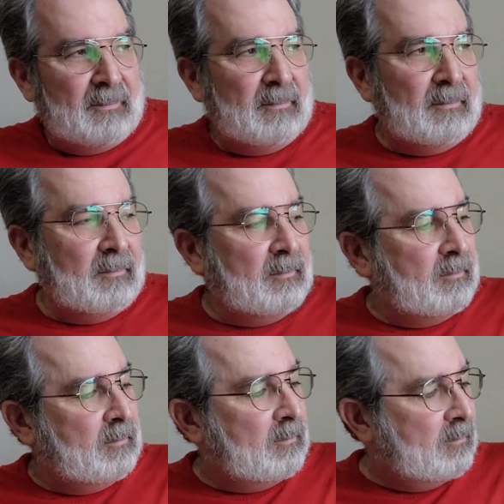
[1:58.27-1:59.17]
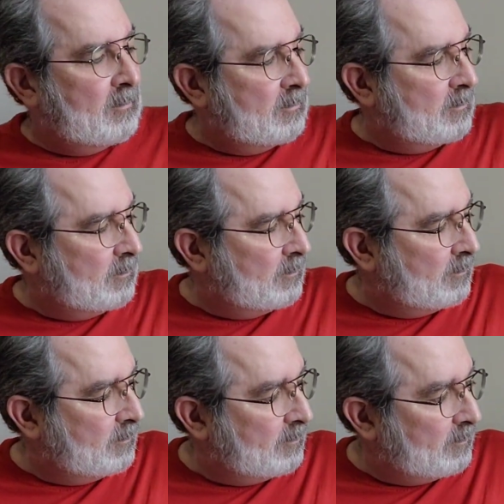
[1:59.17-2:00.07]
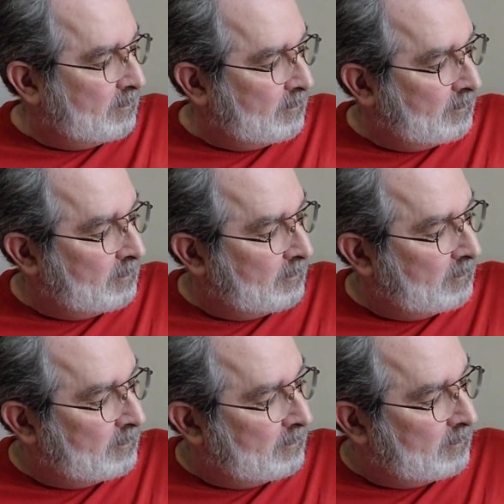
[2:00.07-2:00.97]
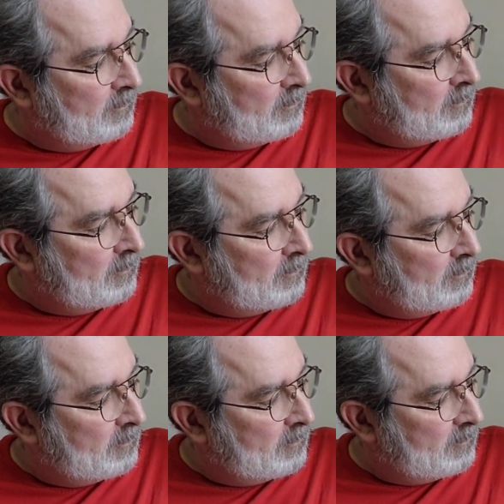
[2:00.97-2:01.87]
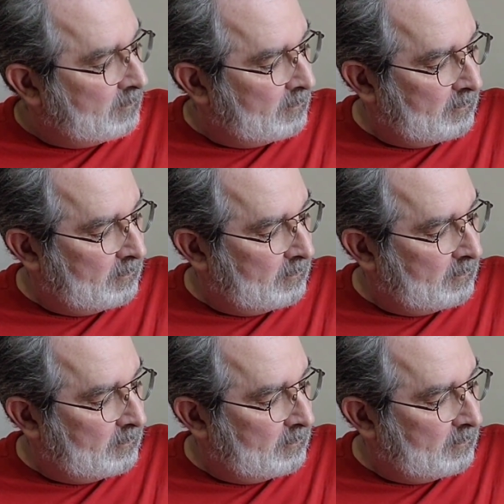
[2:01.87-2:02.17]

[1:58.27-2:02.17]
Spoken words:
(not speaking)